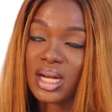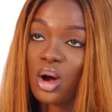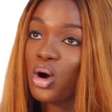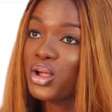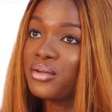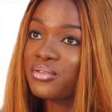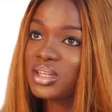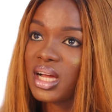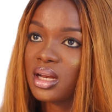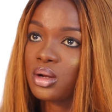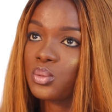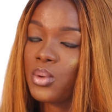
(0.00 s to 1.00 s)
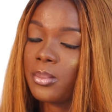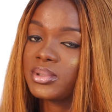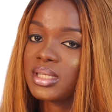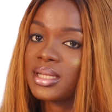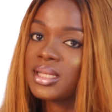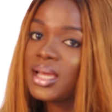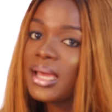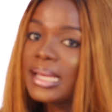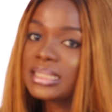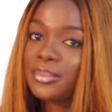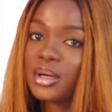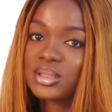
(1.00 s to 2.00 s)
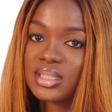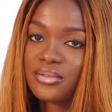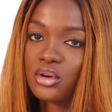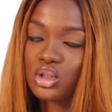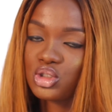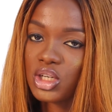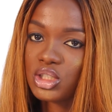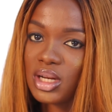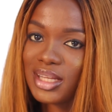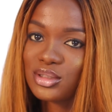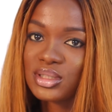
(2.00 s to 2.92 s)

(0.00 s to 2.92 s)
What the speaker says: now, or even Canon website, is about $700.